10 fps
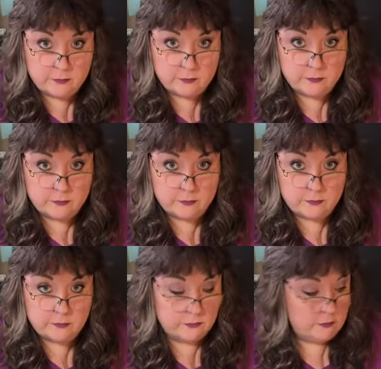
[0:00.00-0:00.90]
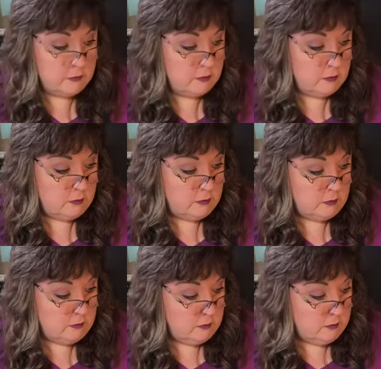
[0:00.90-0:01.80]

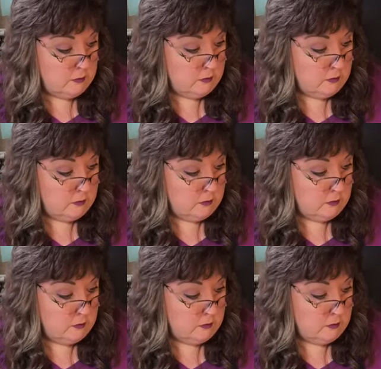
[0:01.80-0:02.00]
No one is speaking in this clip.